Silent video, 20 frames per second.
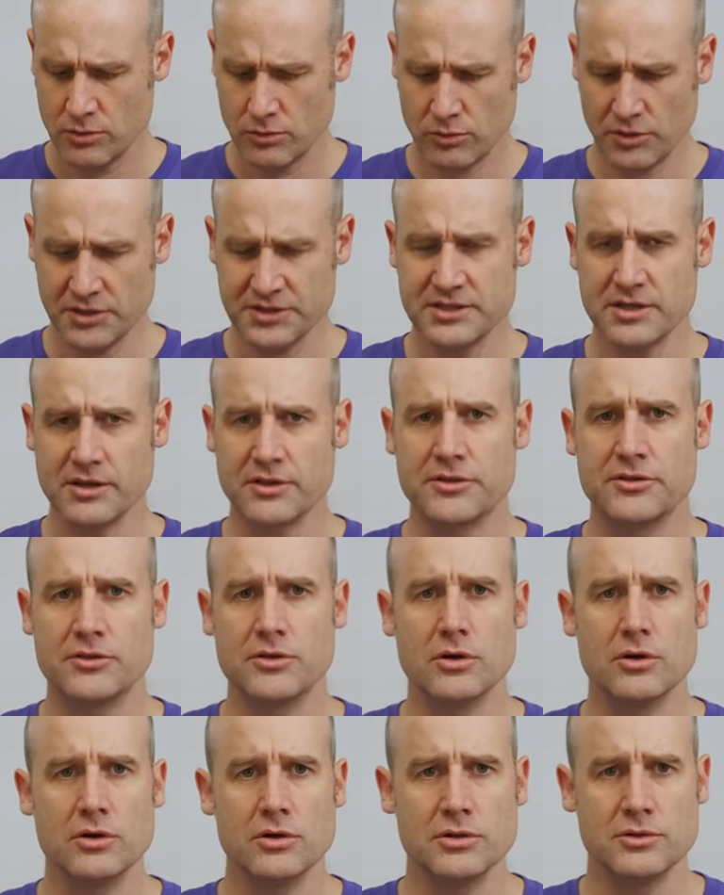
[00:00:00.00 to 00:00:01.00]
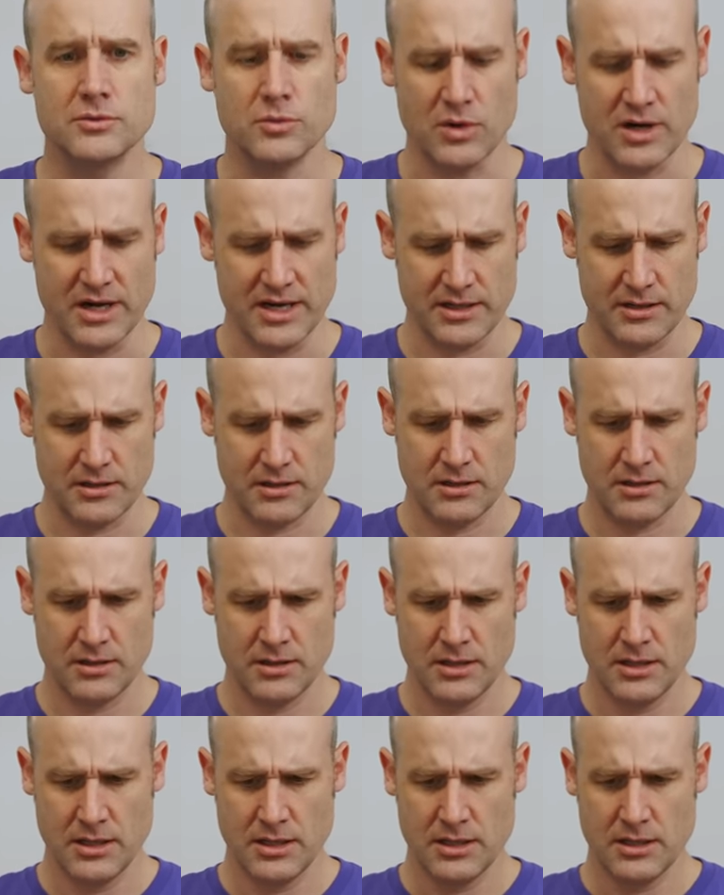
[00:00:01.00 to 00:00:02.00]
what's the third one?
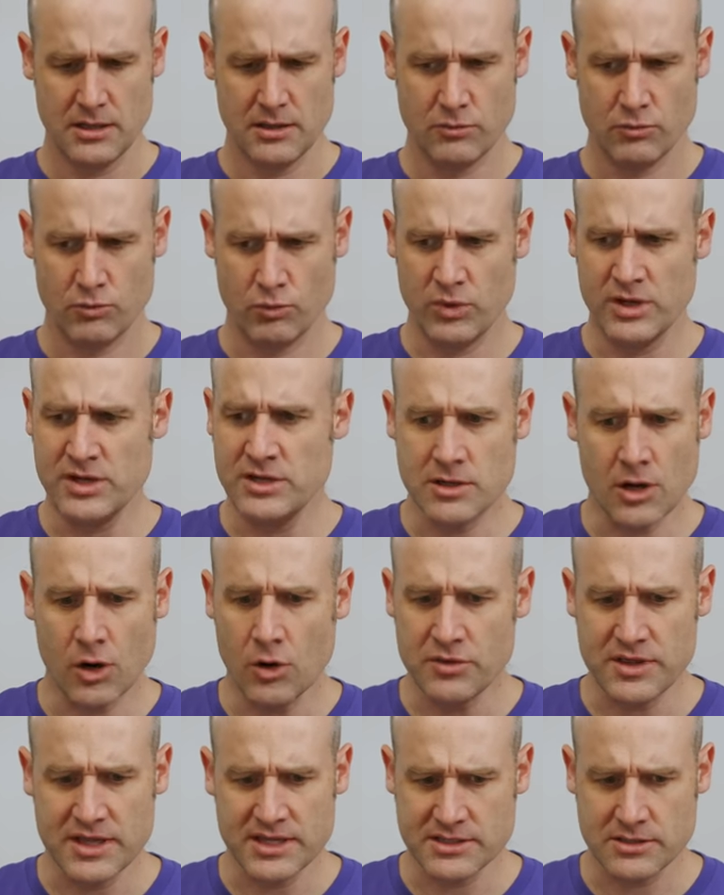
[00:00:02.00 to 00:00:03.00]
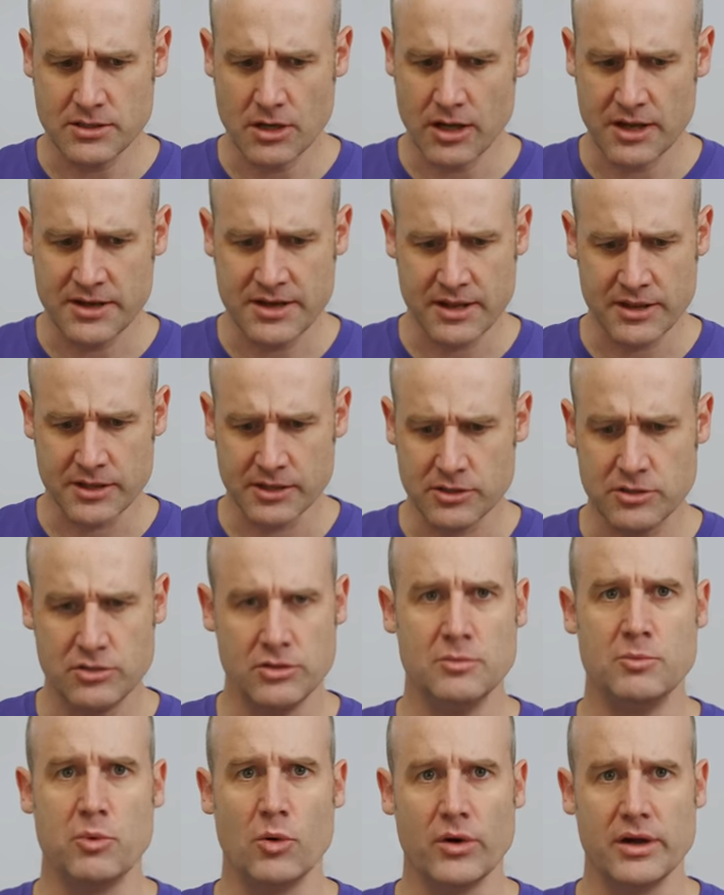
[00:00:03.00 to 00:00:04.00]
We know there's not another
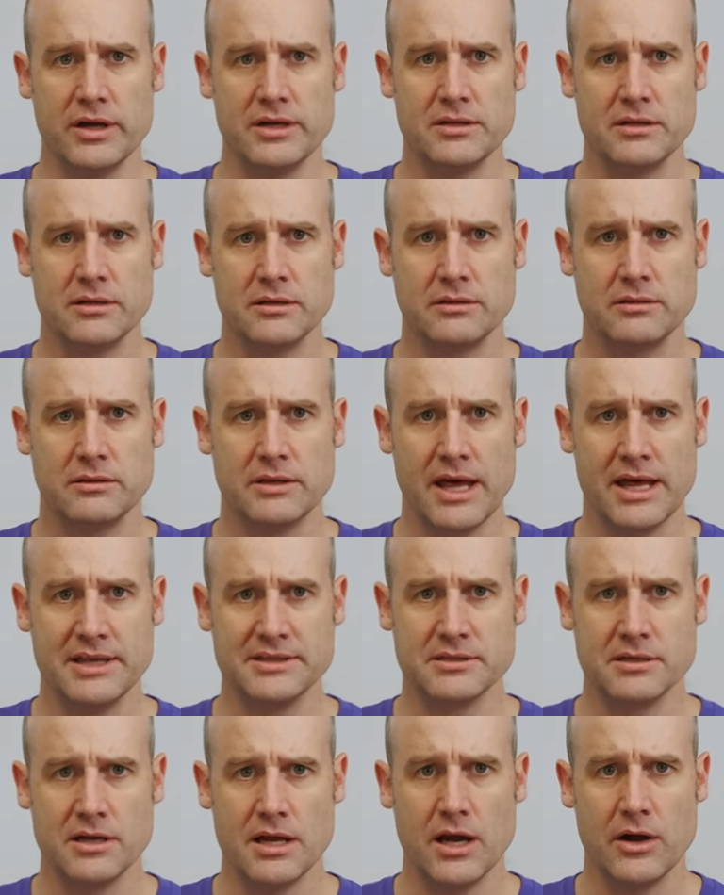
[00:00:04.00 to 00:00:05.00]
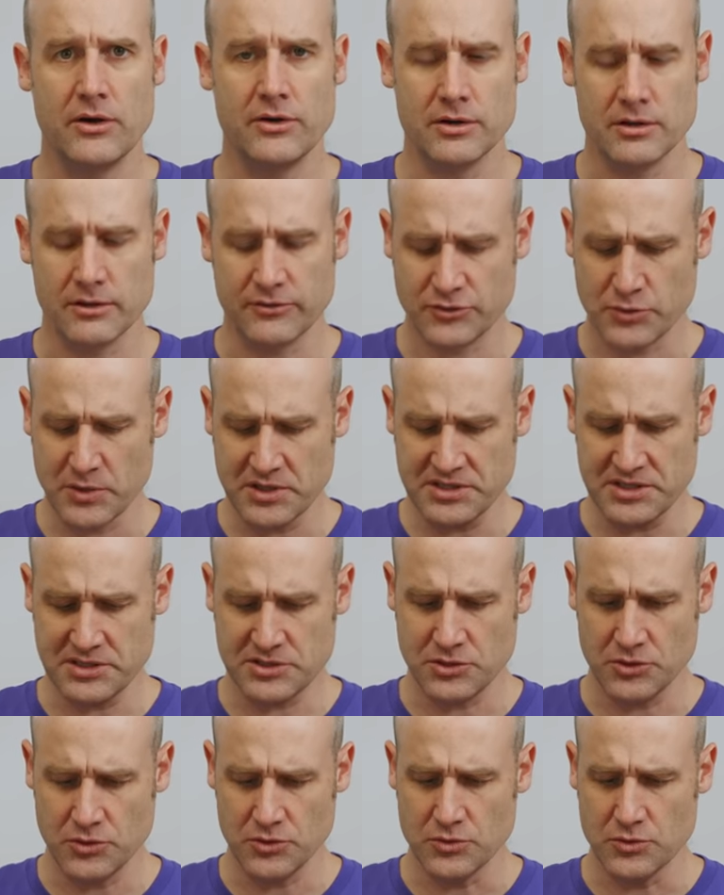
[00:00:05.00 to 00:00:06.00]
cuboid that has an area of
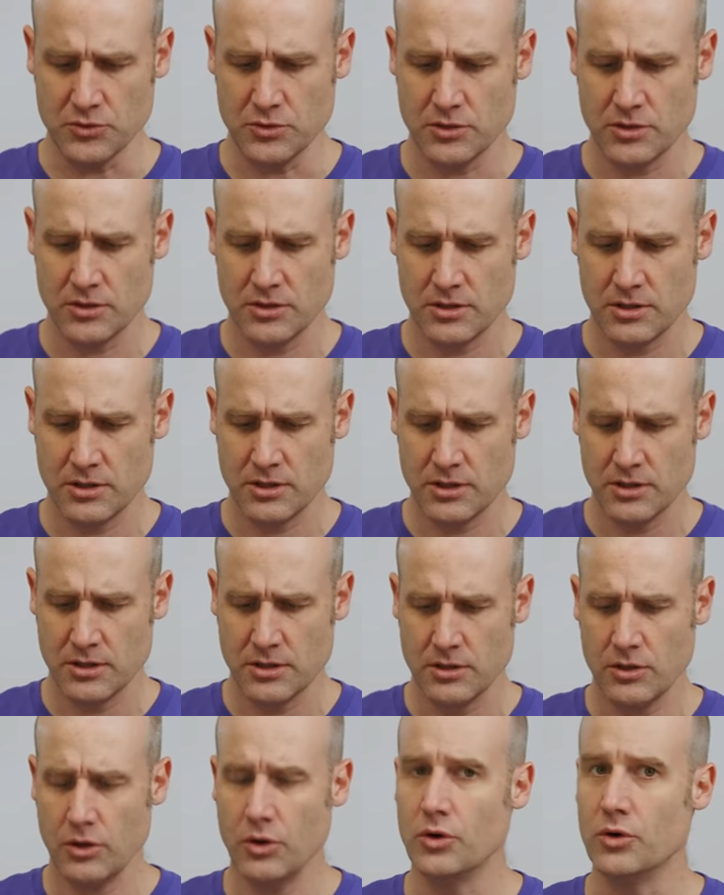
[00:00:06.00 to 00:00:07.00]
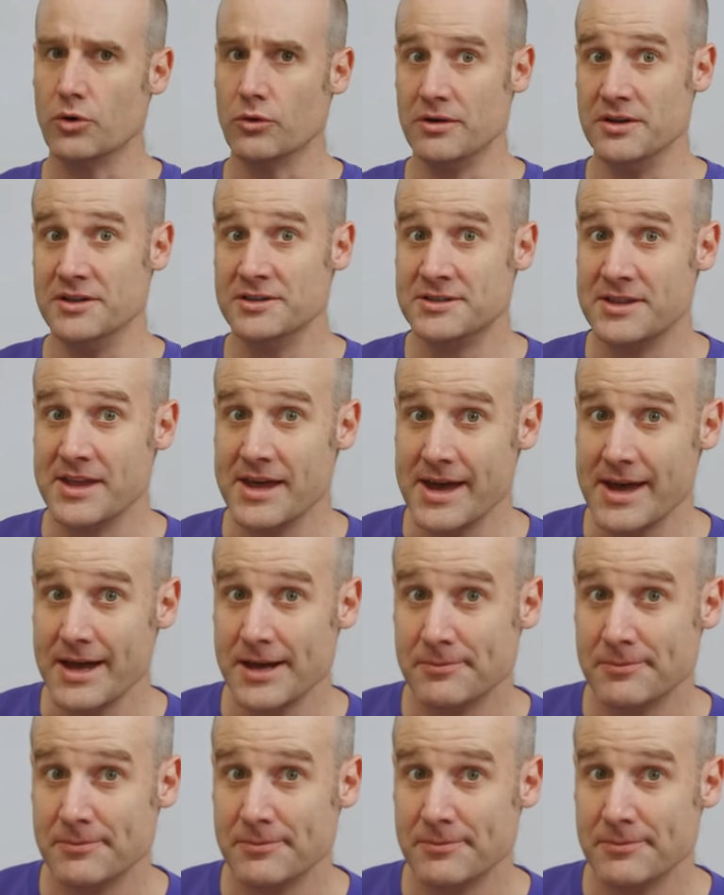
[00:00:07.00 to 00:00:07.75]
22. Or is there?